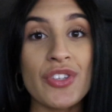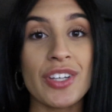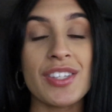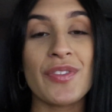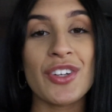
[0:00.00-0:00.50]

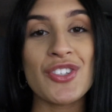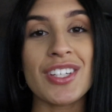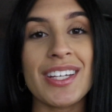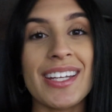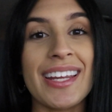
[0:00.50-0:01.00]
just
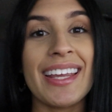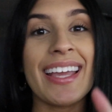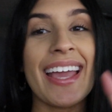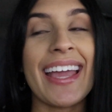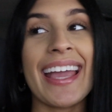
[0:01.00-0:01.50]
finished
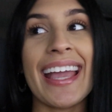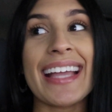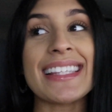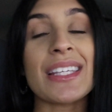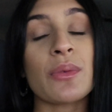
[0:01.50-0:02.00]
eating
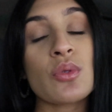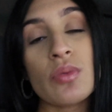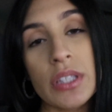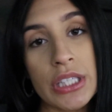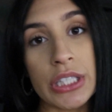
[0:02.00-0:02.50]
and it was
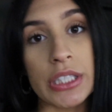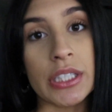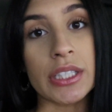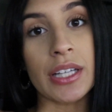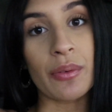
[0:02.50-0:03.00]
really
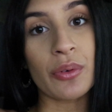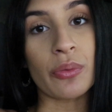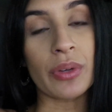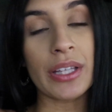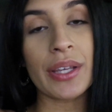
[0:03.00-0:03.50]
good i would
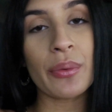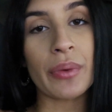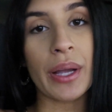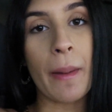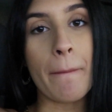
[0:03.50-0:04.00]
really
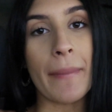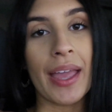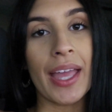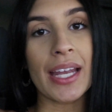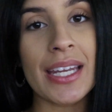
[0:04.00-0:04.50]

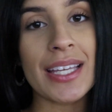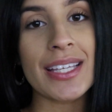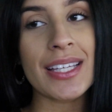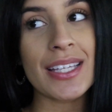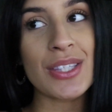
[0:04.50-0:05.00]
recommend
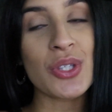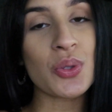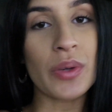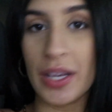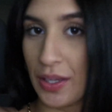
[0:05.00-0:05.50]

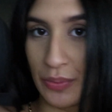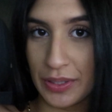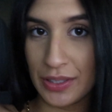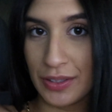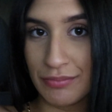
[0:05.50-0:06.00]
to
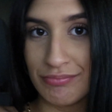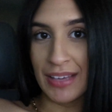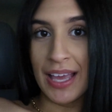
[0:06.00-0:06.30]
anybody.